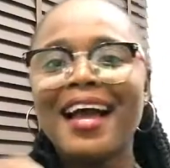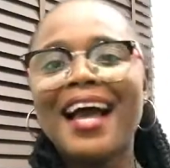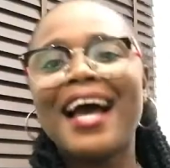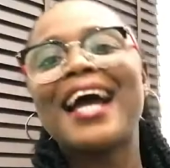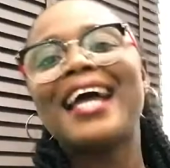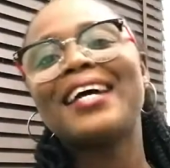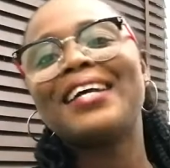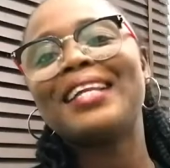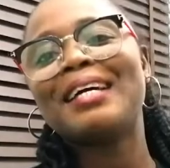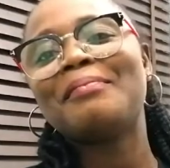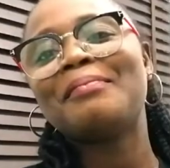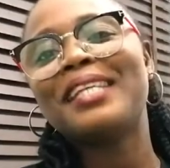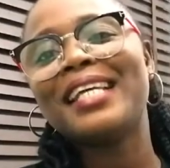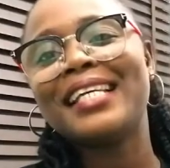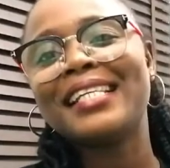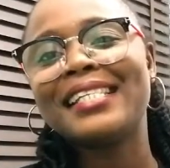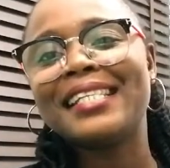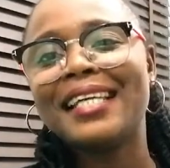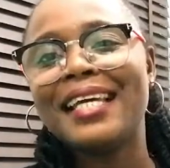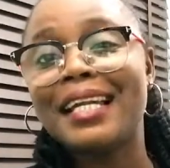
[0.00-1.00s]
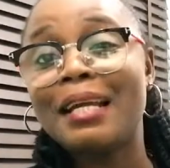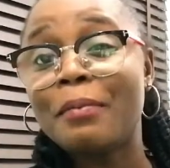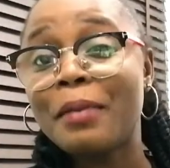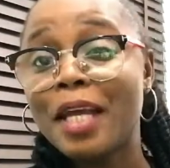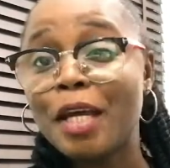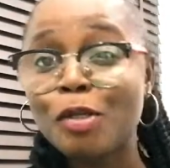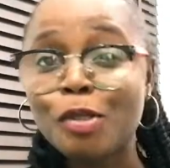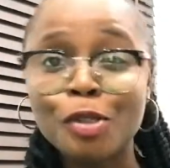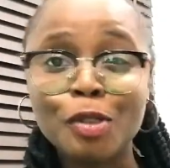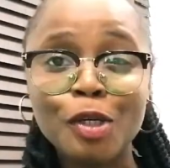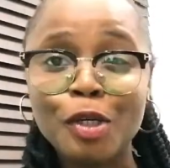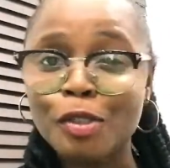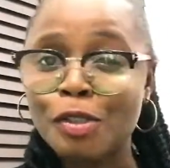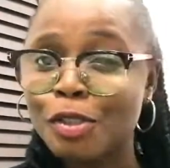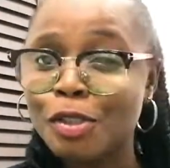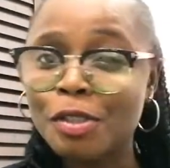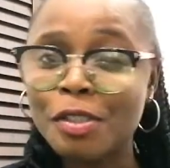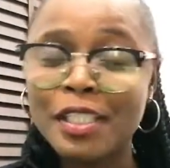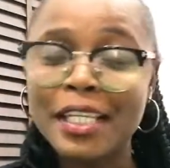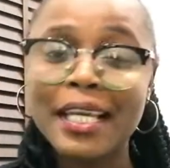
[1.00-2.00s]
Hi, Alamdeze, and I'm here to talk
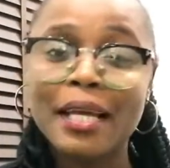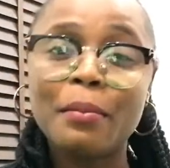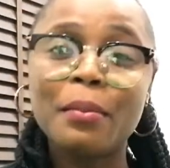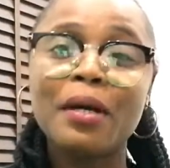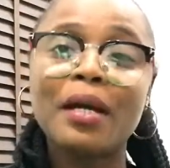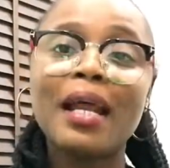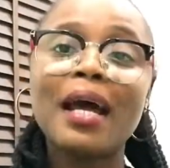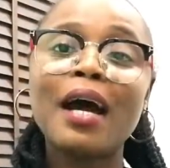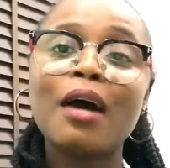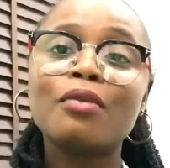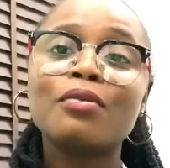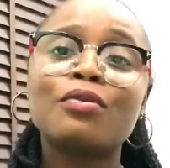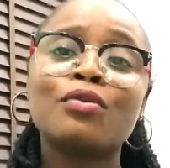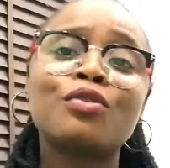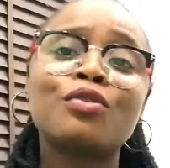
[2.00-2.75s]
to you today about how